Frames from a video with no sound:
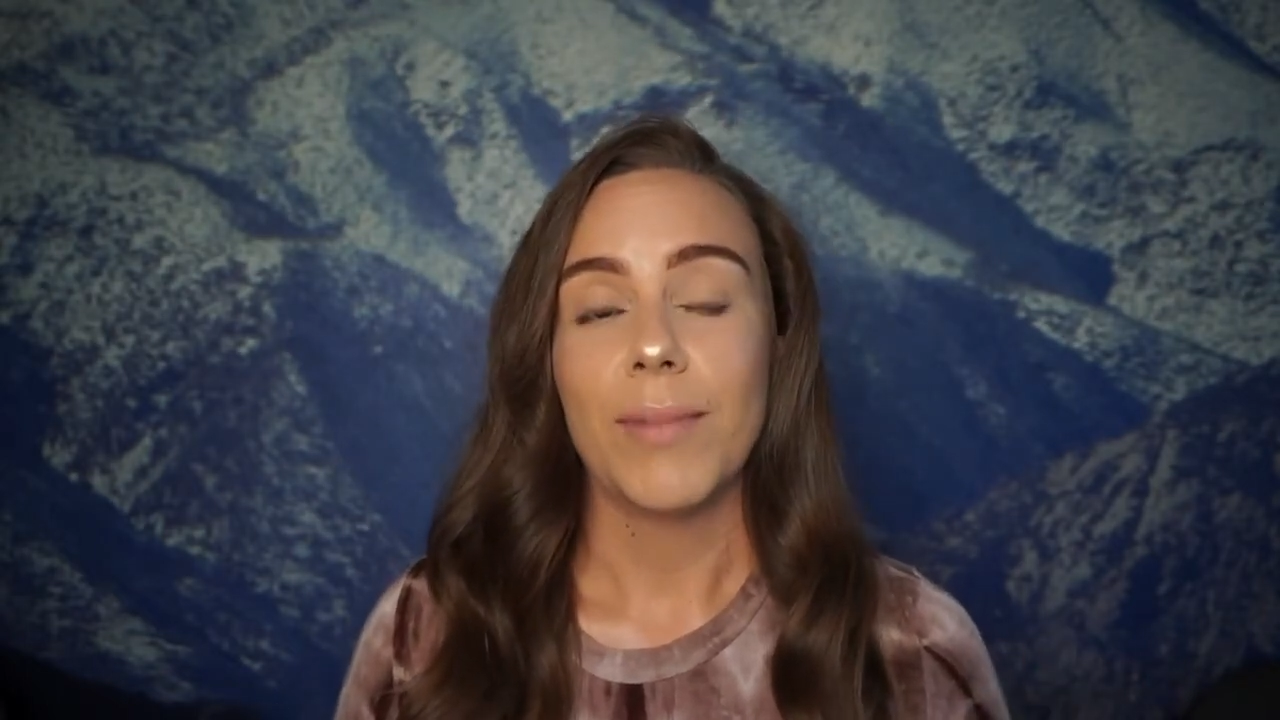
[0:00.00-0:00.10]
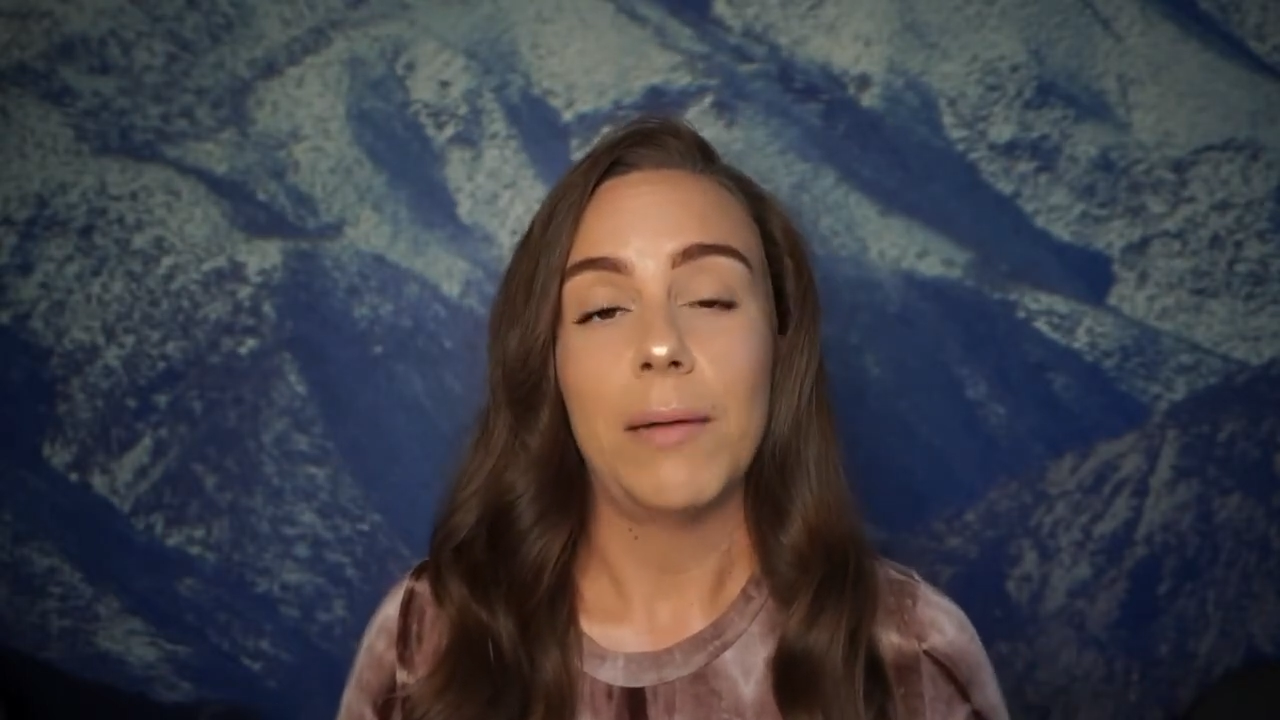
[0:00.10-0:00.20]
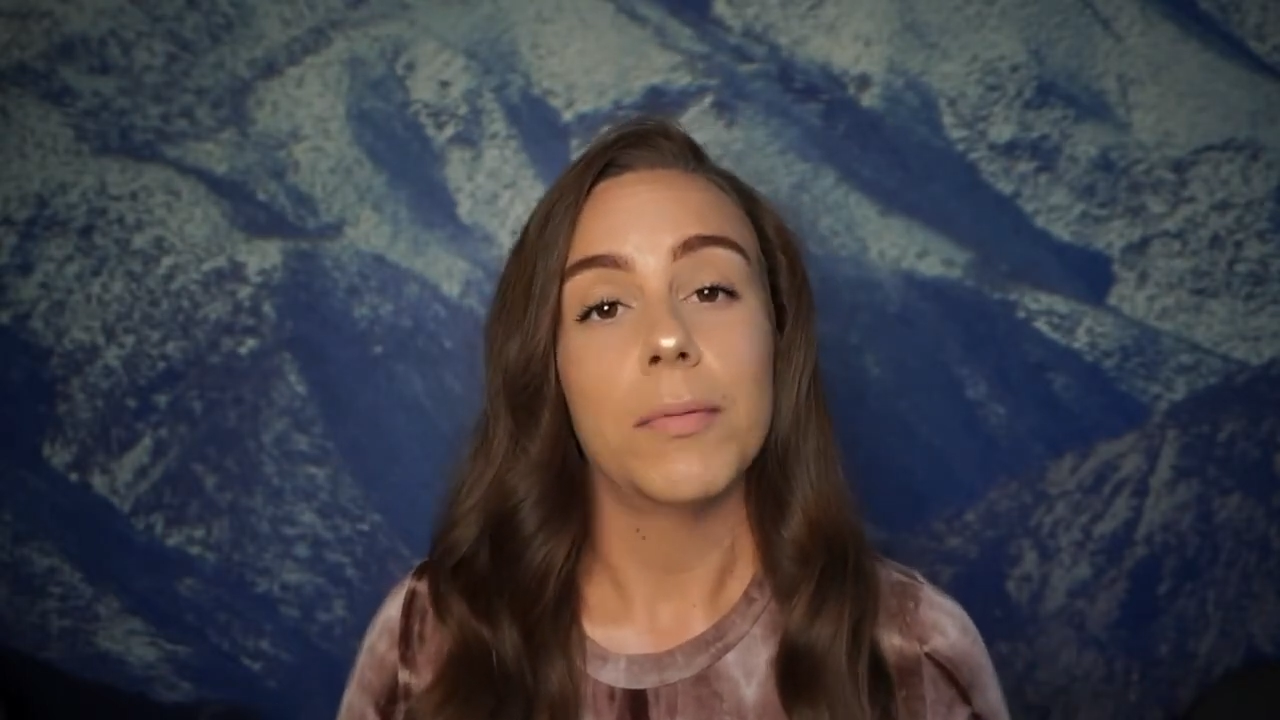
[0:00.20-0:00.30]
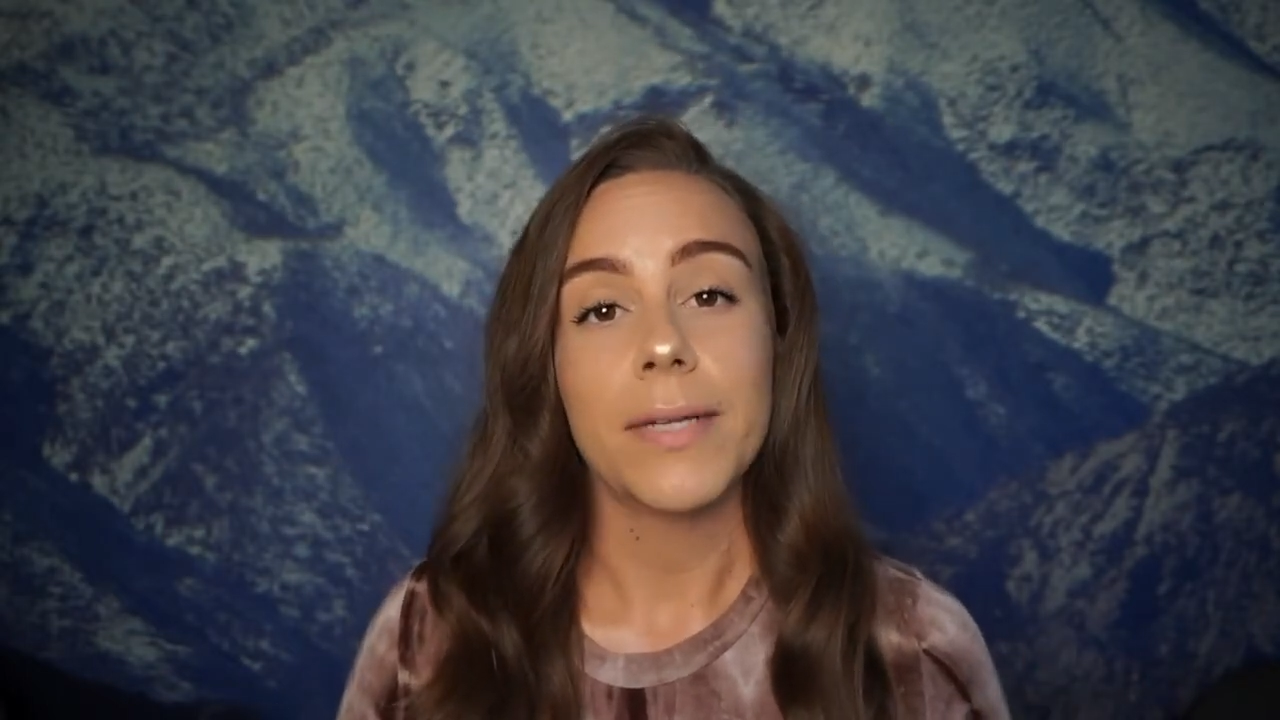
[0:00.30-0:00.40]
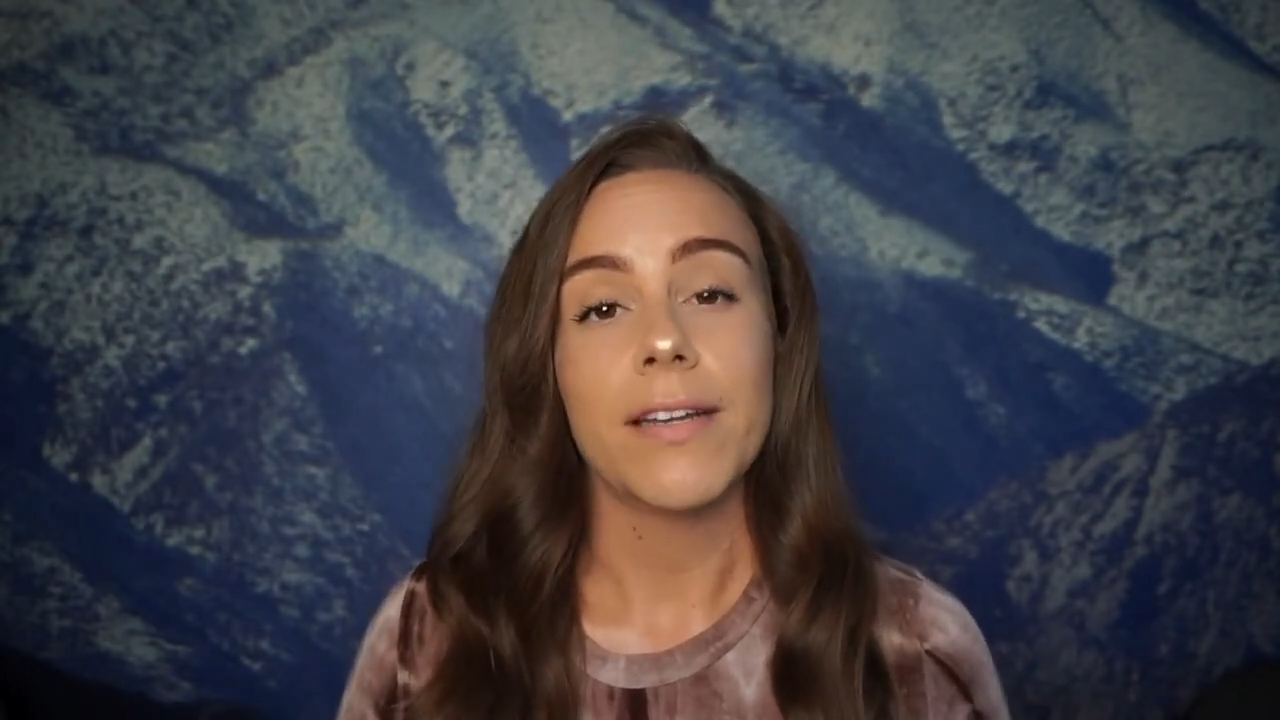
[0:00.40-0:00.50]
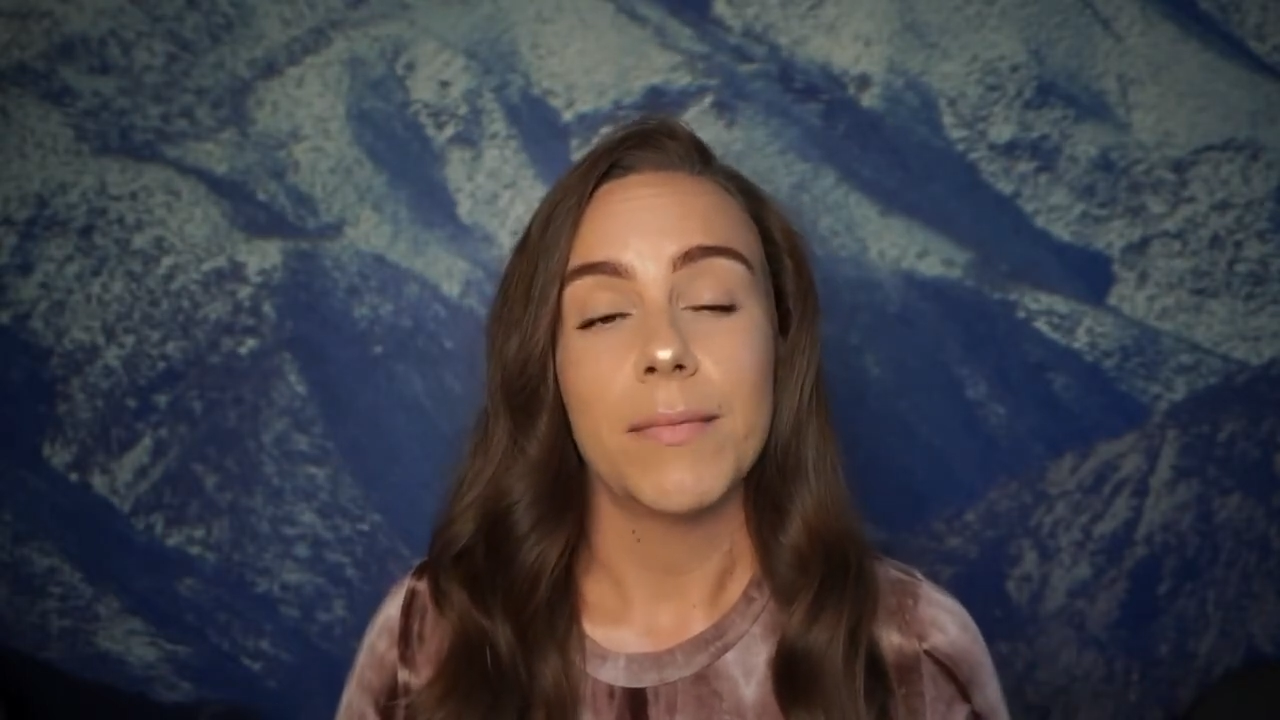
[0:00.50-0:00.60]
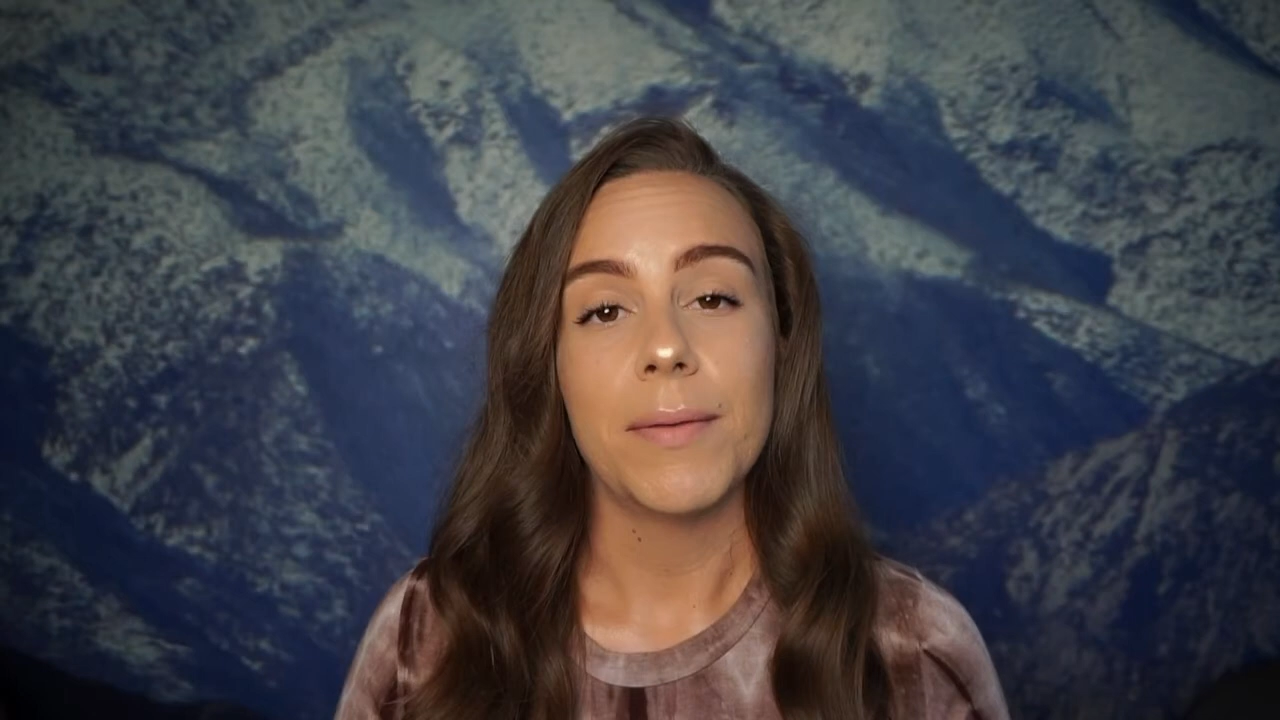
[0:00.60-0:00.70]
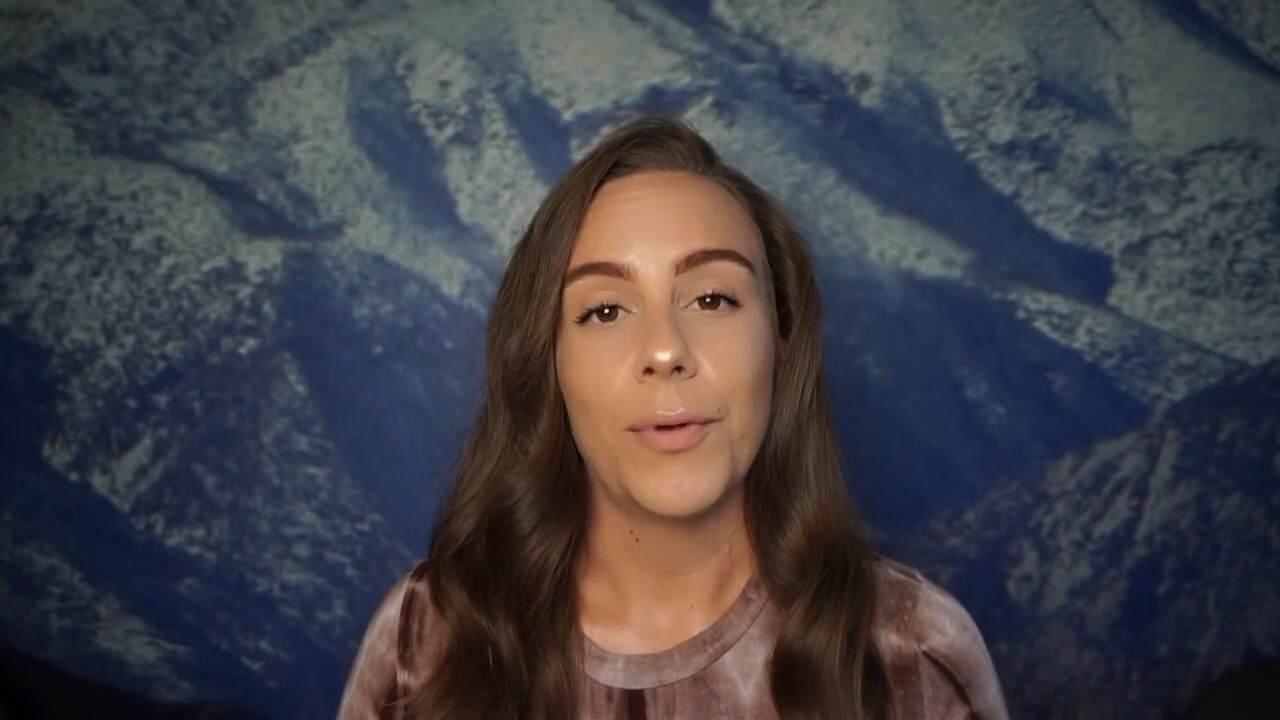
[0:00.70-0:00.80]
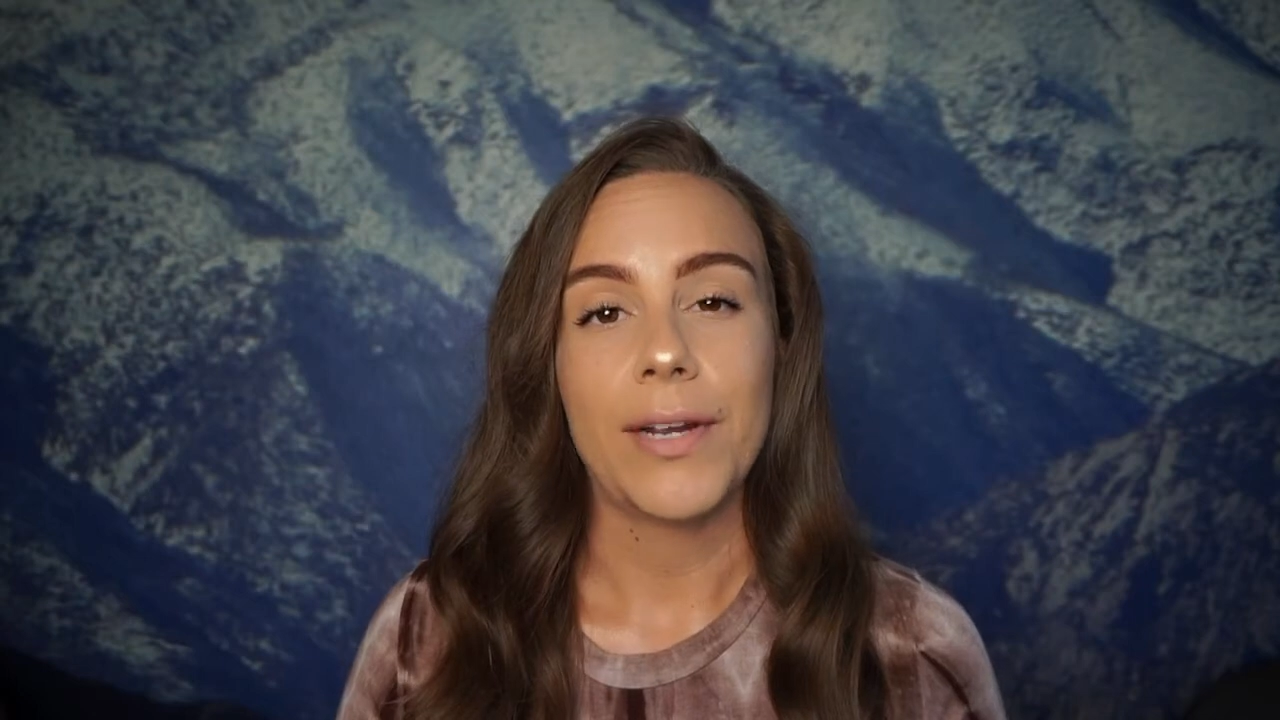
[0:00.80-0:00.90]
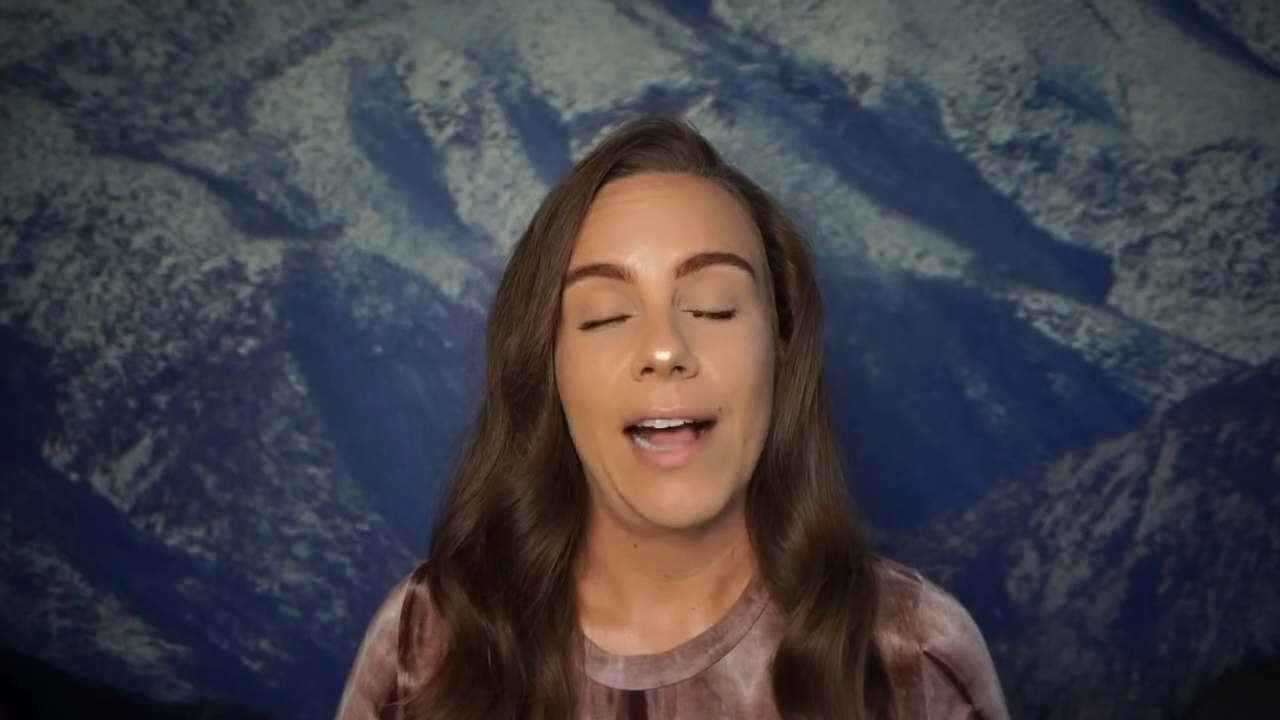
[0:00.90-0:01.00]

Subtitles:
probably going to be more